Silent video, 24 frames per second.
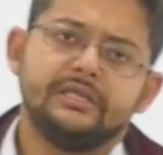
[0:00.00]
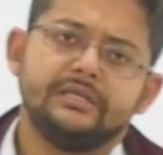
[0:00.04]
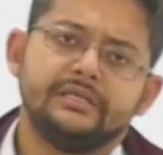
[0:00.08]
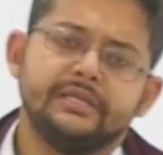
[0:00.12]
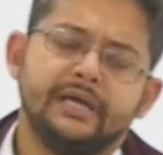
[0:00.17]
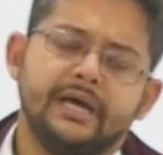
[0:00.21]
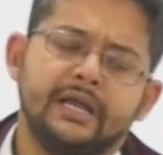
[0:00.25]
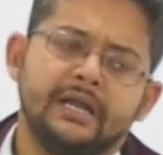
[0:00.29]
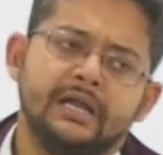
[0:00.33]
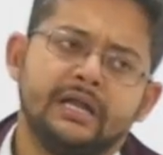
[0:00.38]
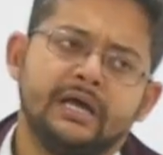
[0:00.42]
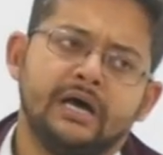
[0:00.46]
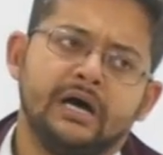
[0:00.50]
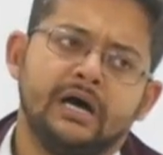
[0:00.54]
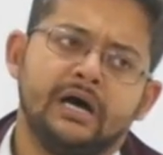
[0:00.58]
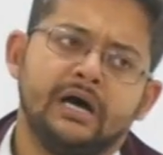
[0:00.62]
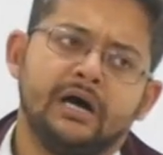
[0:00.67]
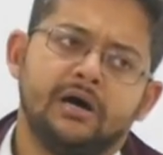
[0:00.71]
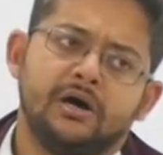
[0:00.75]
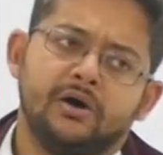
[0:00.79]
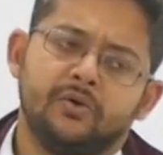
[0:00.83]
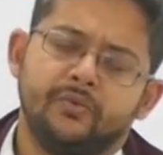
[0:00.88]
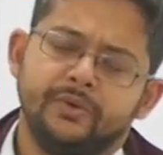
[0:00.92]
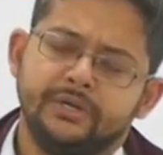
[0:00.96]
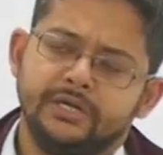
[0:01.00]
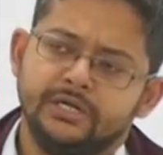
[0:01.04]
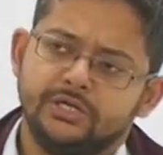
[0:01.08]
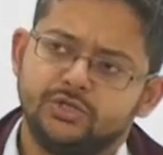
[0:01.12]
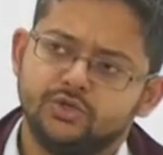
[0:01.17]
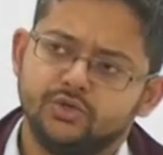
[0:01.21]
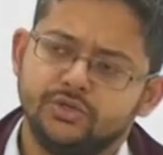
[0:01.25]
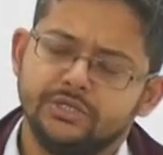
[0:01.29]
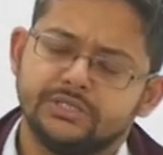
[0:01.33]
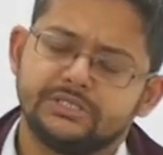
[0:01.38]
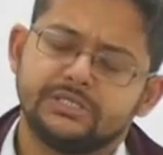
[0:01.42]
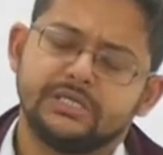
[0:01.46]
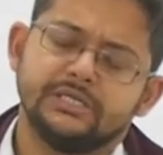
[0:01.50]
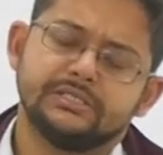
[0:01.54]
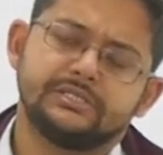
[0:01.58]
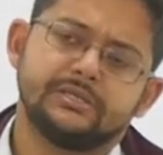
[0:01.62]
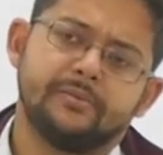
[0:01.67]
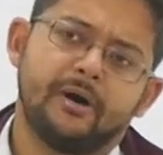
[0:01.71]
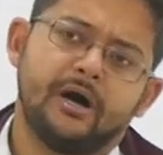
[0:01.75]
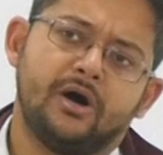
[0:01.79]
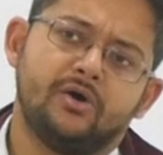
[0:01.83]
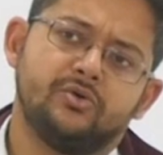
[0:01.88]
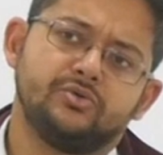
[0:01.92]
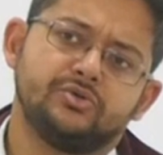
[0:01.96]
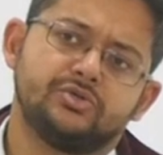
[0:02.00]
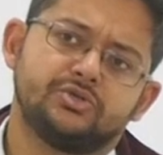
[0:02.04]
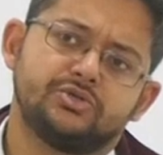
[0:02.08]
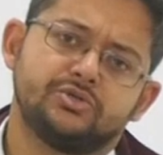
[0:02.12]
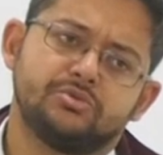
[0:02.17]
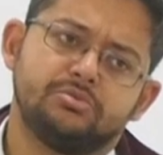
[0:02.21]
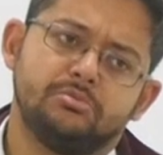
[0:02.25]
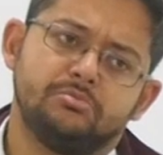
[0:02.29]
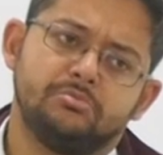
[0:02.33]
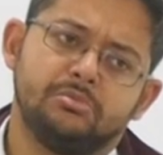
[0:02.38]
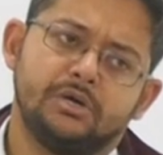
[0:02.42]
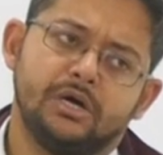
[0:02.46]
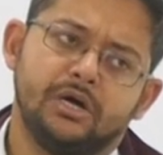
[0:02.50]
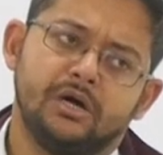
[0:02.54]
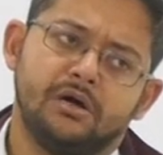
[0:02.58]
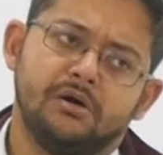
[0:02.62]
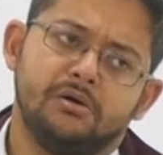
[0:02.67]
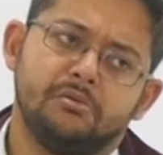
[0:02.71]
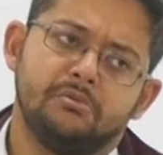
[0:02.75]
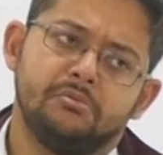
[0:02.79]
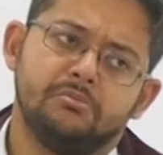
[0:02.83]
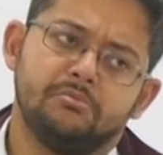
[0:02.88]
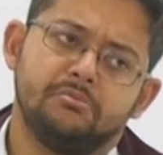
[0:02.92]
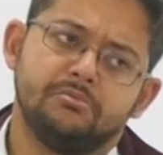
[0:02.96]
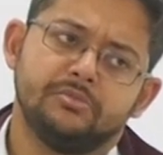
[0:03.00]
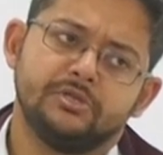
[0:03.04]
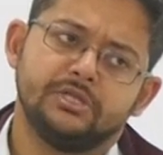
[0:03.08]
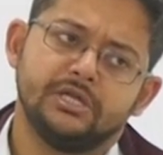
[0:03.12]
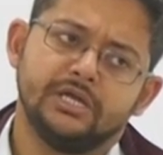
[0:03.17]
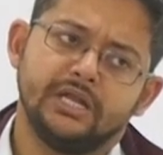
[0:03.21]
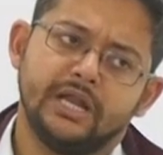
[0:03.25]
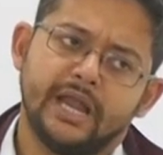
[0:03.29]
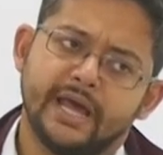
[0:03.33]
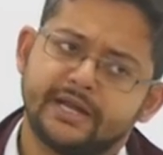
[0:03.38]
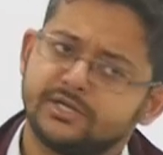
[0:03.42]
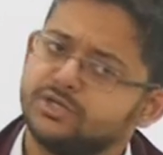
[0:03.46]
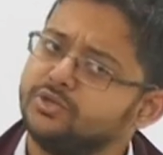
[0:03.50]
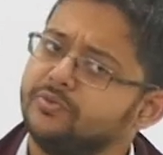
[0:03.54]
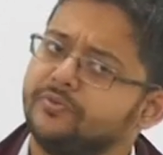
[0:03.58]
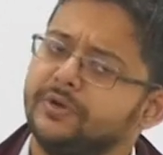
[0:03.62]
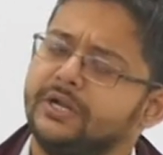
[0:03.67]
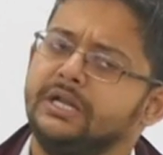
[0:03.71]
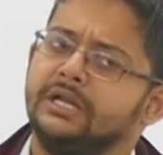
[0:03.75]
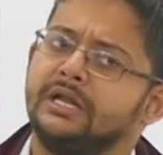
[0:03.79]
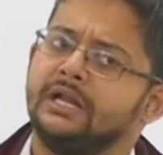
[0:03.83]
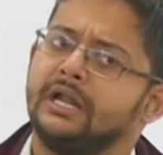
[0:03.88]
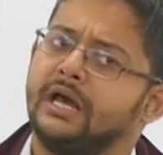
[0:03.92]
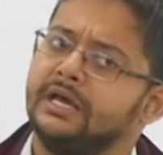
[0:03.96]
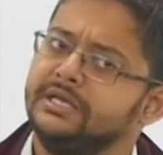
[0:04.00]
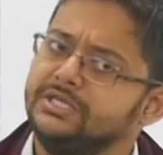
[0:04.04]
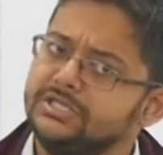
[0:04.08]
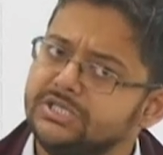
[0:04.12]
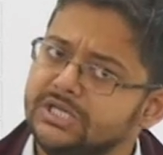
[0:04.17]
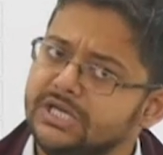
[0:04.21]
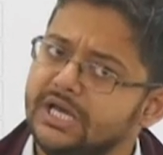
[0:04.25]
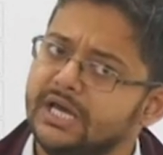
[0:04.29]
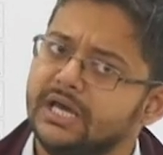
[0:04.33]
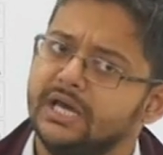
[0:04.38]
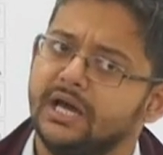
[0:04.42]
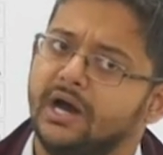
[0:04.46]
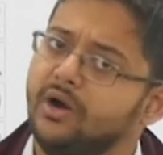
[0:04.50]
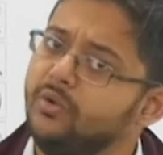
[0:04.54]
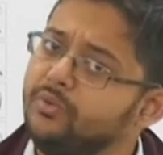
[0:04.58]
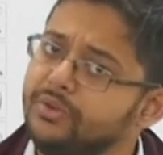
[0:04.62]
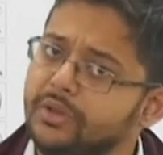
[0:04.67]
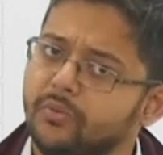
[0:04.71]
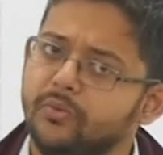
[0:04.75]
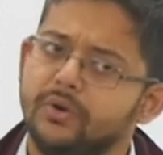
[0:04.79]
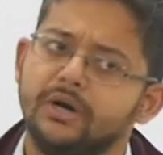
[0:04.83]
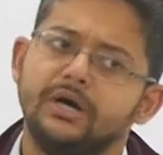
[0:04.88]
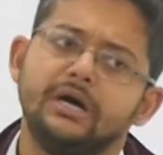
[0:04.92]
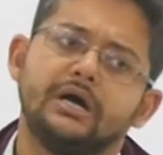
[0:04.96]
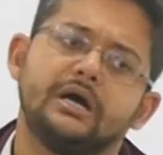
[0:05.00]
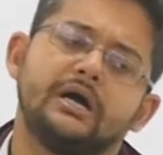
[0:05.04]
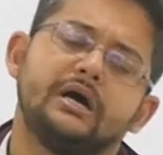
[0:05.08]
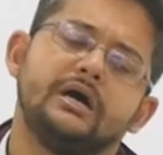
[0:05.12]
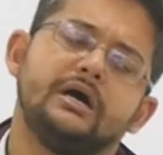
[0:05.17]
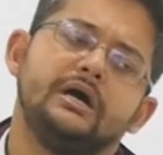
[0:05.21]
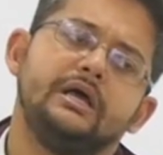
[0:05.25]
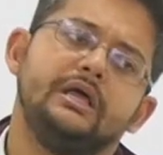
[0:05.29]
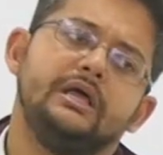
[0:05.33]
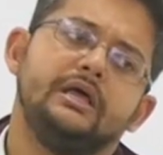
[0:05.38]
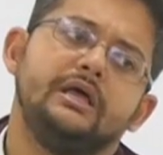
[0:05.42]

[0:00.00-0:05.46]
Then we need to discuss about the lactoferrin and IgA, how they work.